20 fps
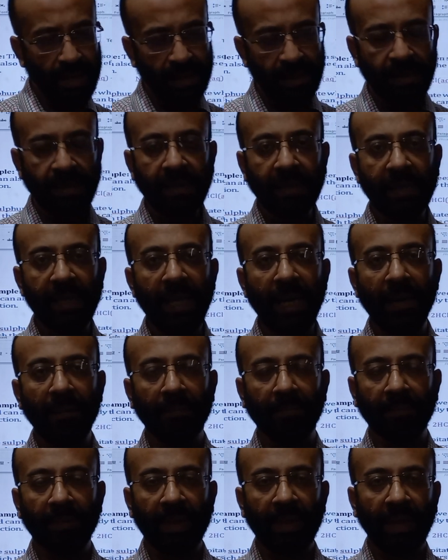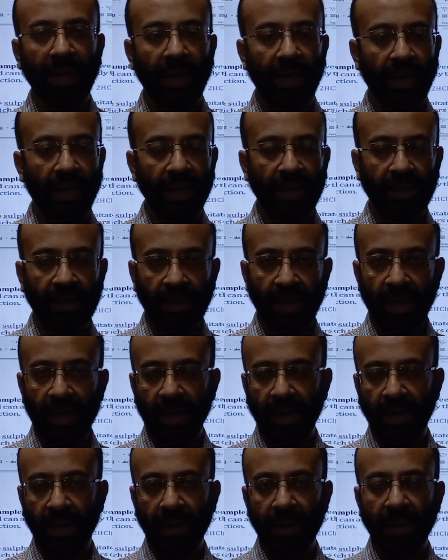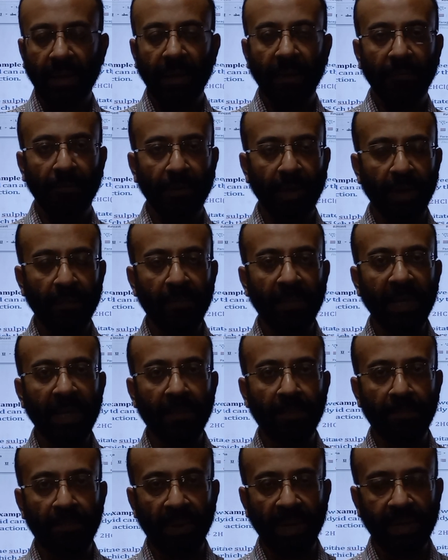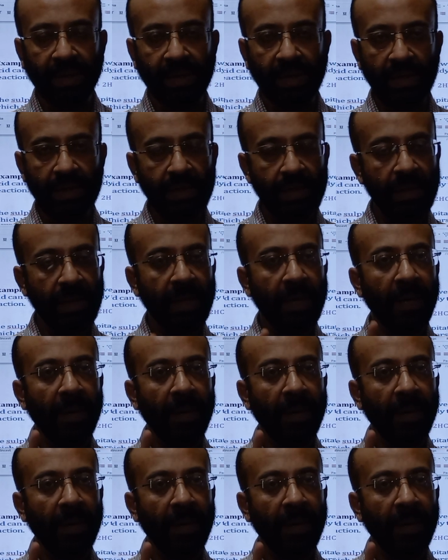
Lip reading: Same thing will be repeated